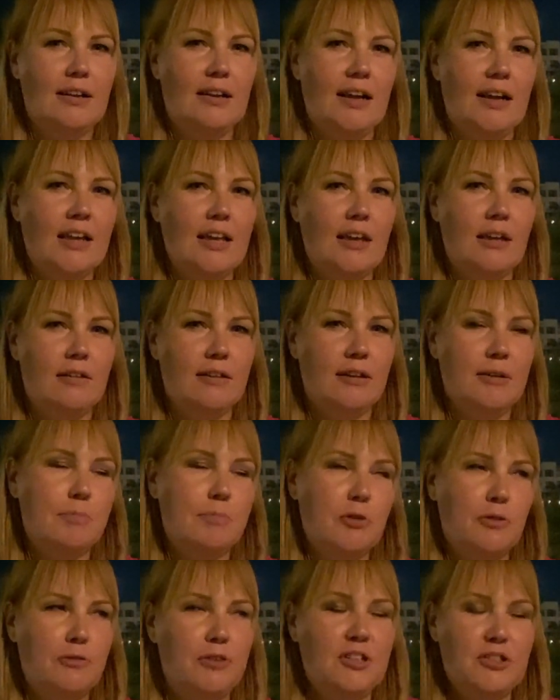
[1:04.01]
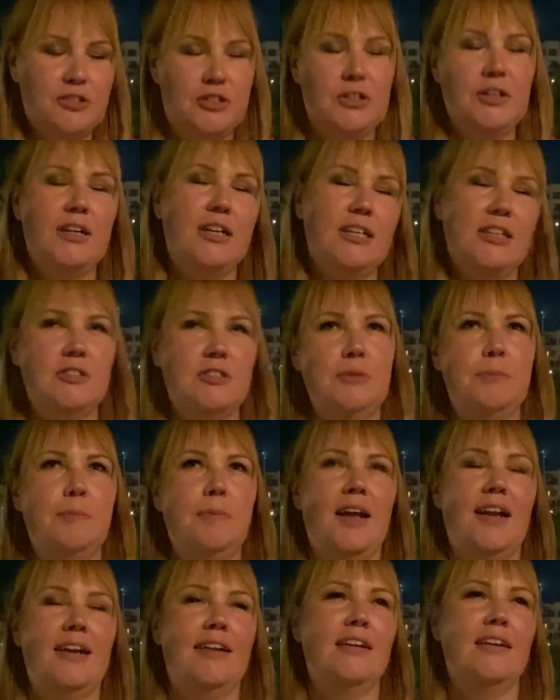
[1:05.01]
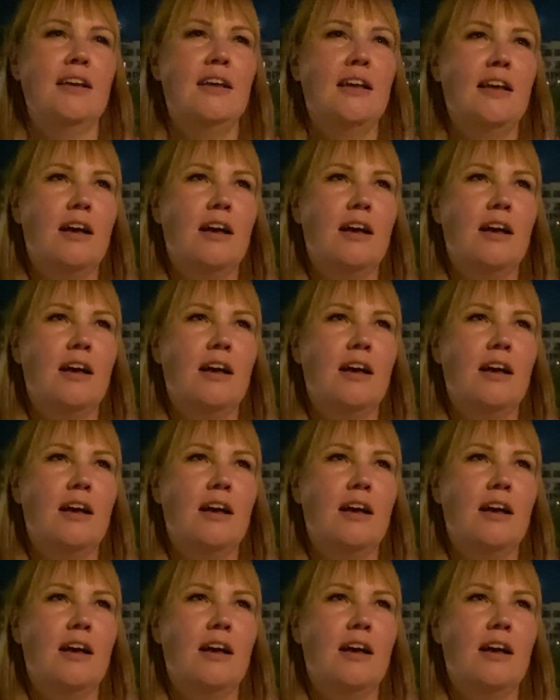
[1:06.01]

like professionalism and